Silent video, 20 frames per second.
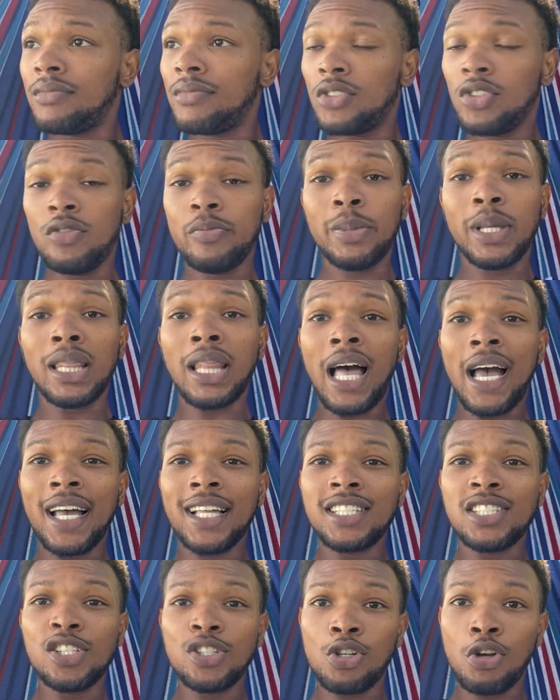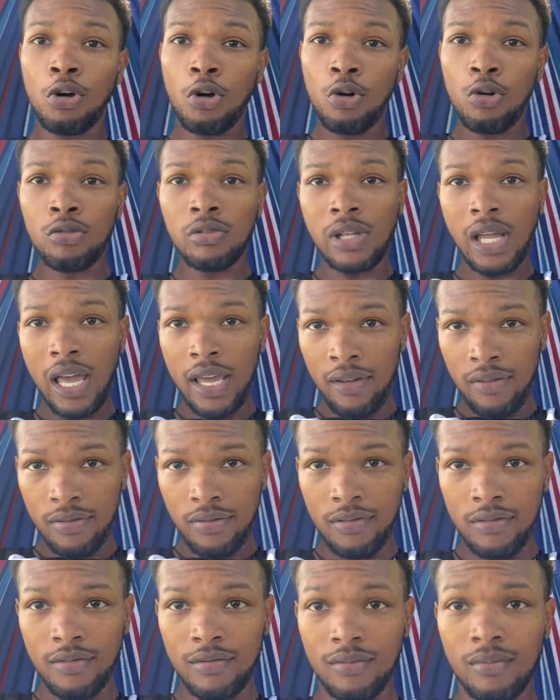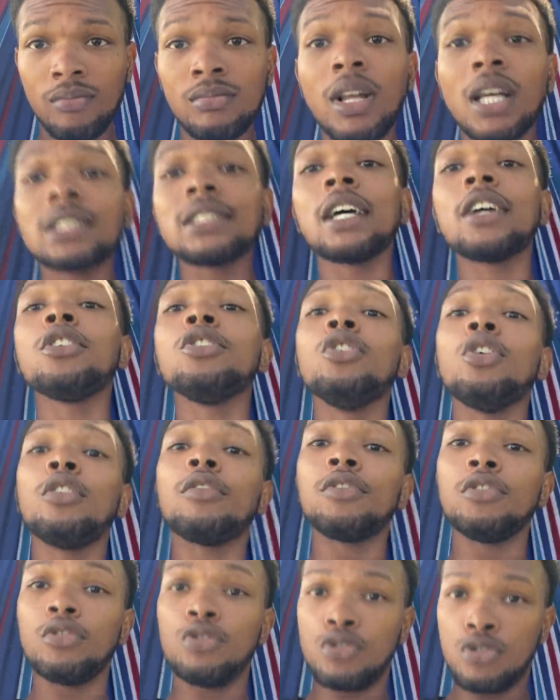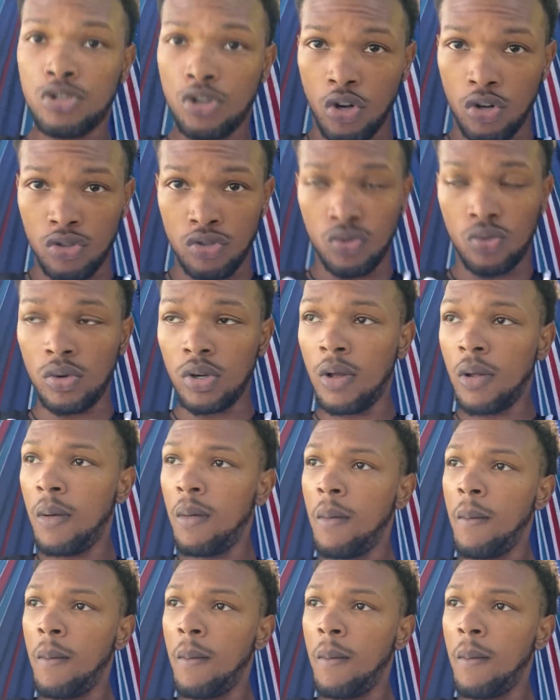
you've been lied to your whole life, that's how you know if you're the chosen one.